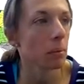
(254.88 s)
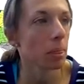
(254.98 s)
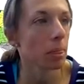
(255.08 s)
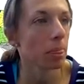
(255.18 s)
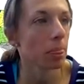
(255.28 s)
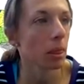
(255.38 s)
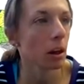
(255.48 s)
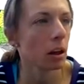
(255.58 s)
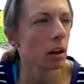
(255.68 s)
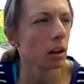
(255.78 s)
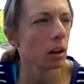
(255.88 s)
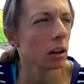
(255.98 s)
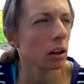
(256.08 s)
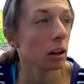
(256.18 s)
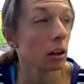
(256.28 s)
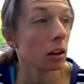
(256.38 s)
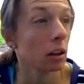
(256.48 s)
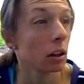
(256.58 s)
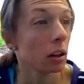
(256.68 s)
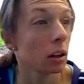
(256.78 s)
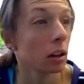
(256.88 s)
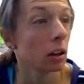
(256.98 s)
[no speech]